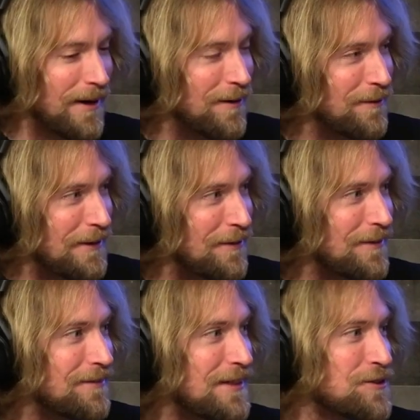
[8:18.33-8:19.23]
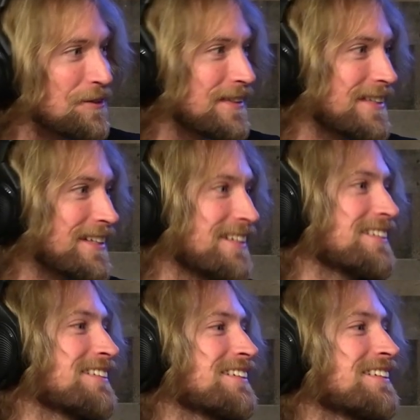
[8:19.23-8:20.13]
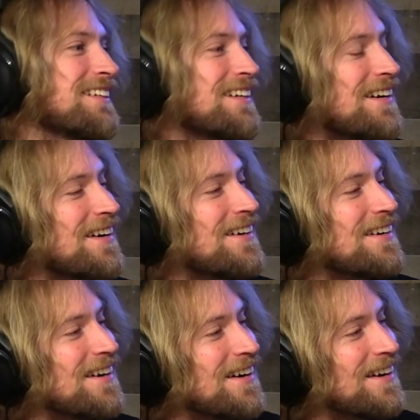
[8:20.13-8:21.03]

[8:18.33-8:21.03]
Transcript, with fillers: barrier of entry there. Yeah, it's like,